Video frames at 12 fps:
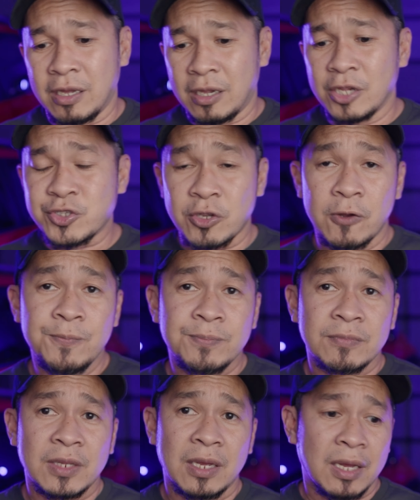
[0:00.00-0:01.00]
Also,
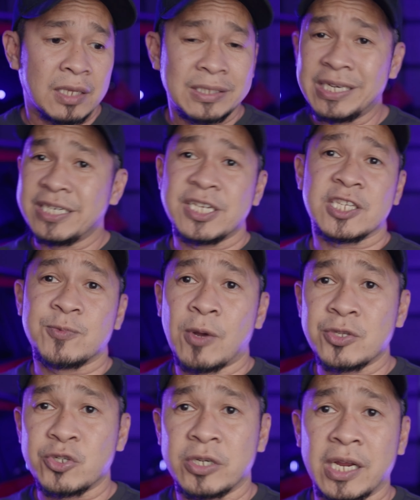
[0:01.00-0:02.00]
dili siya
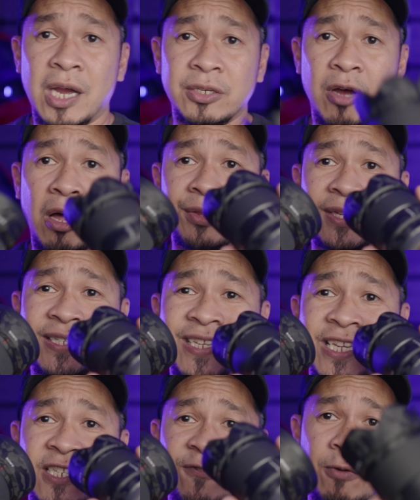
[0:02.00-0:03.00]
sponsored. I got all these
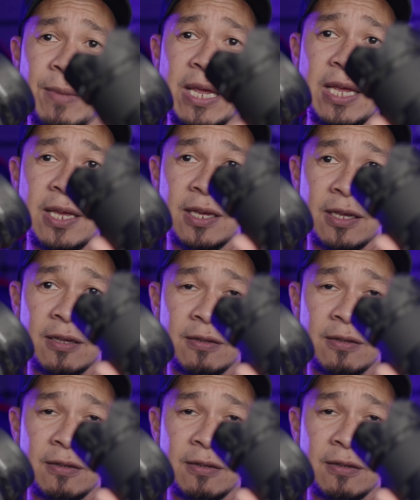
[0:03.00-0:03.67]
things for me.